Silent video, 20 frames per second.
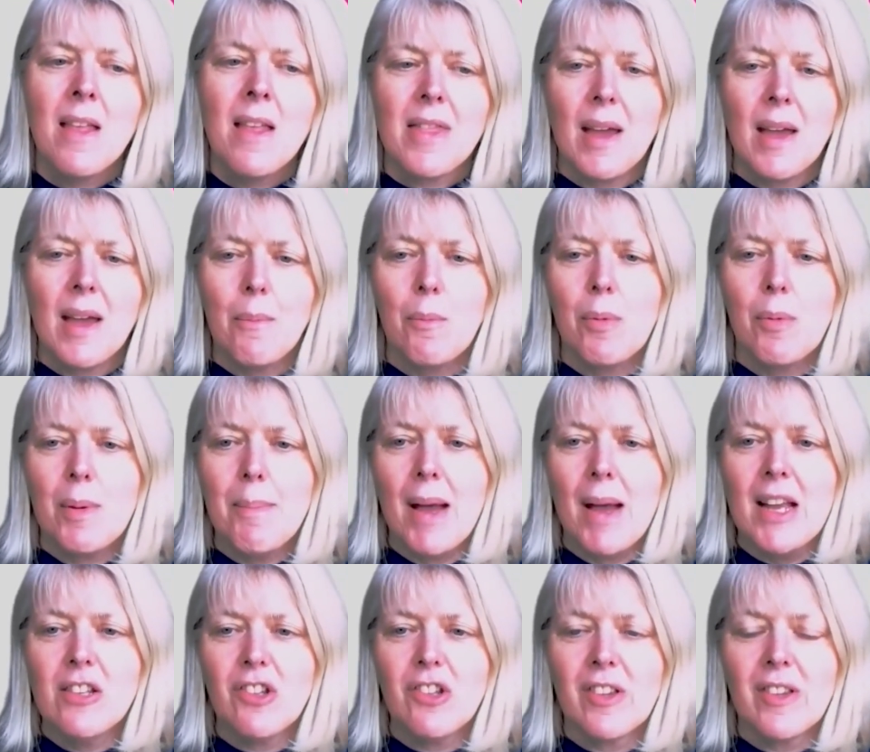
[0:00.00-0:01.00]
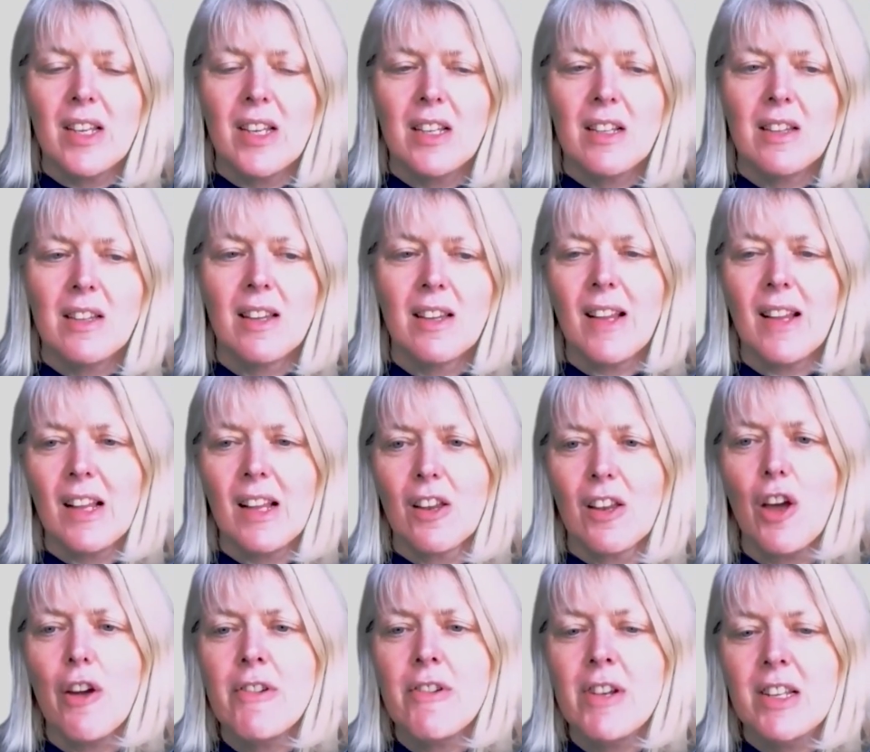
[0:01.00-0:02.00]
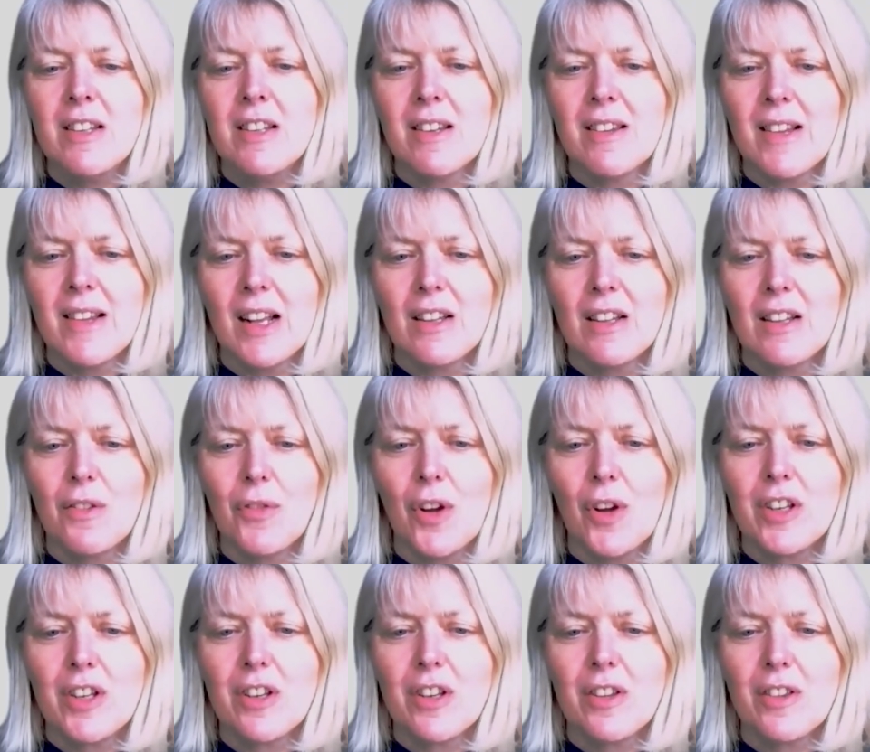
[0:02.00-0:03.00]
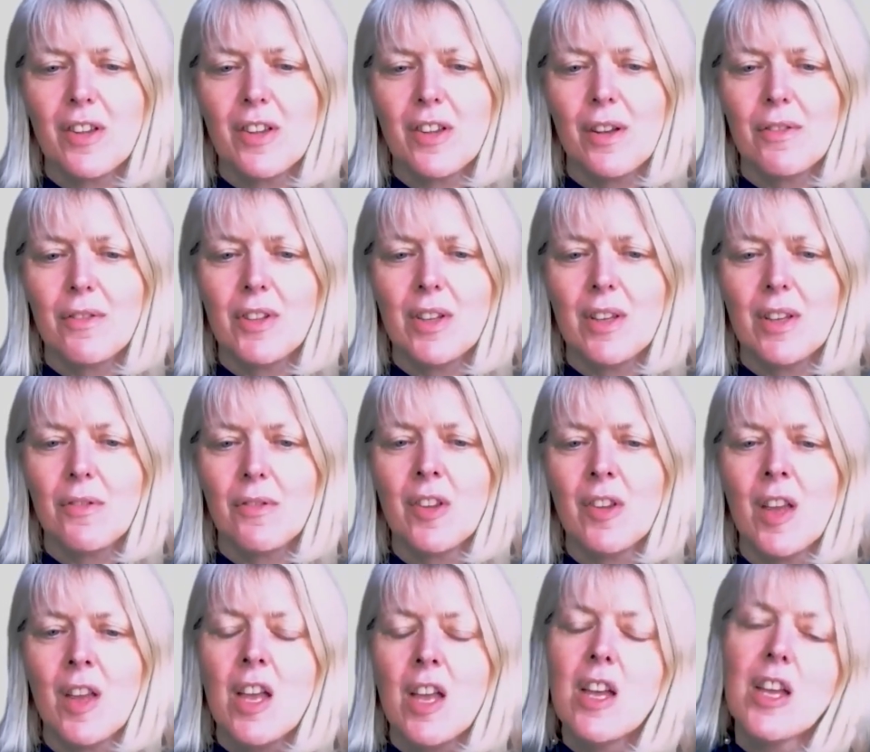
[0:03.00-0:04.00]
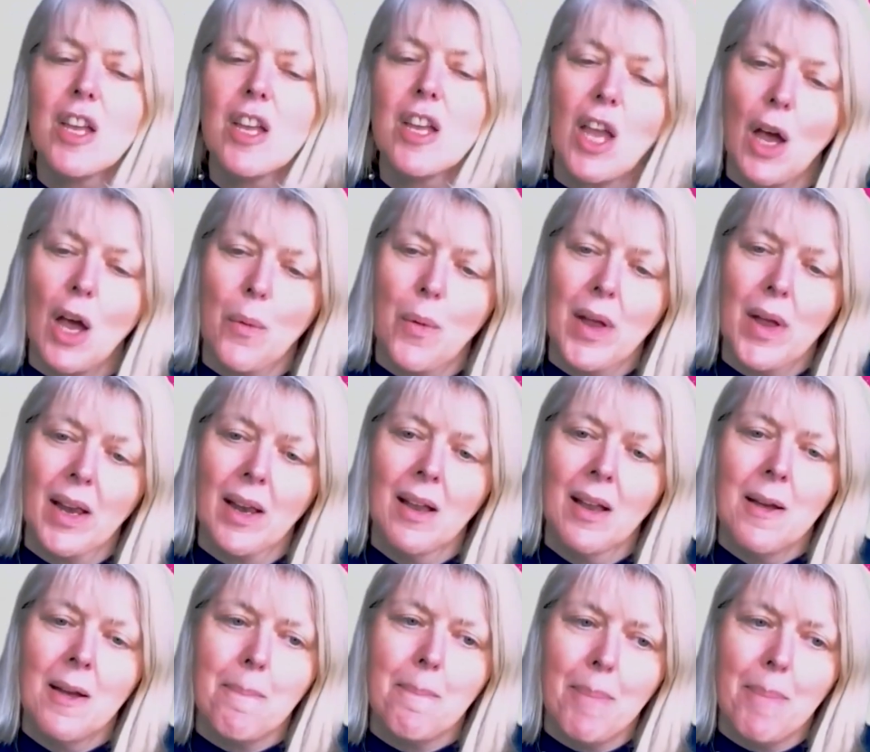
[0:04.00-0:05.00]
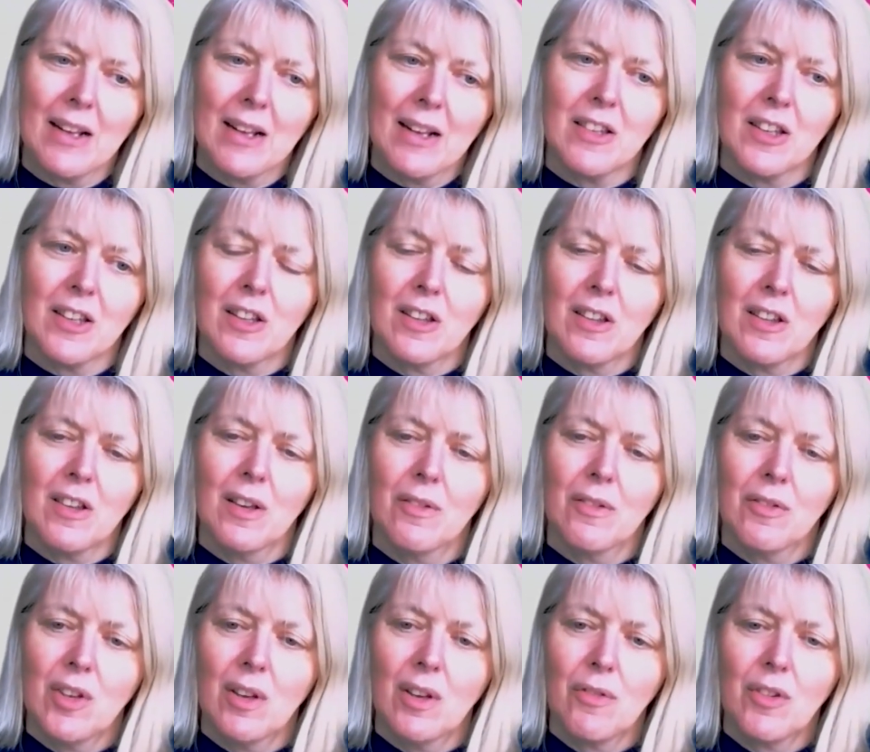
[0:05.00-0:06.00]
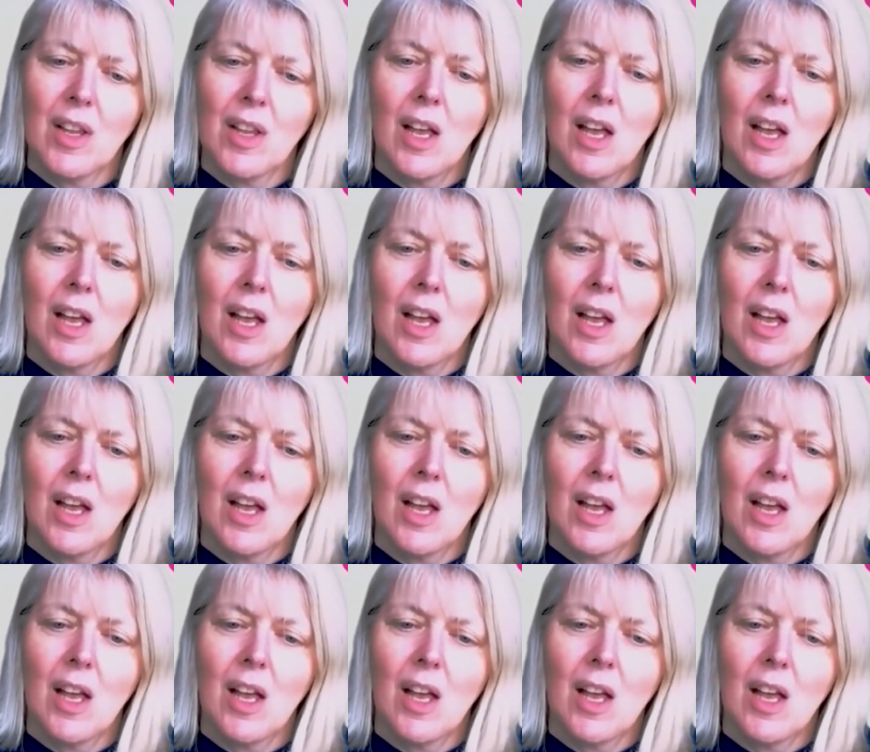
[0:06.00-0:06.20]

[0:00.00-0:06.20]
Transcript: then we may just see currently dissatisfied Conservatives going back to Conservatives.